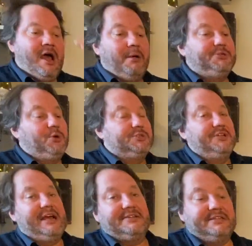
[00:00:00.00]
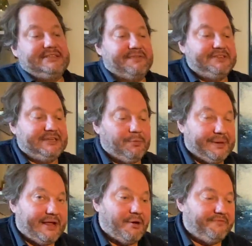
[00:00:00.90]
I'm sure 2017 will
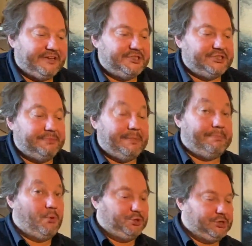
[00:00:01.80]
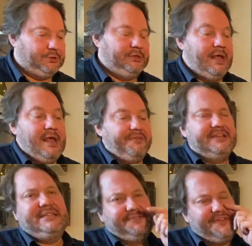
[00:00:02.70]
be current vintage in Portugal.
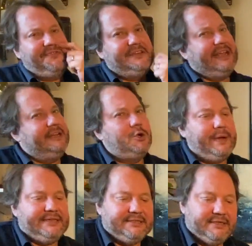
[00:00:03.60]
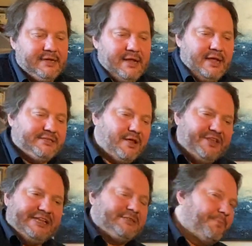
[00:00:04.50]
This is 15 quid. So I
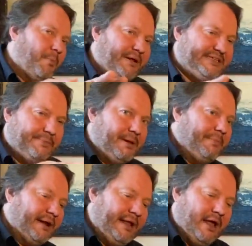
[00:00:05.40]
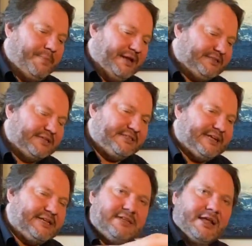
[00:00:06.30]
think these are probably similar money. I mean, it doesn't
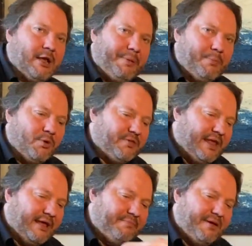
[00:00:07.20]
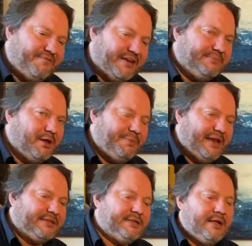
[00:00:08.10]
taste like it'll be more than that. In fact, it might be
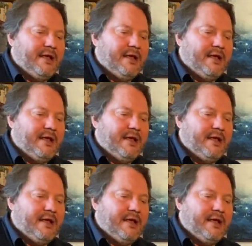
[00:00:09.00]
less.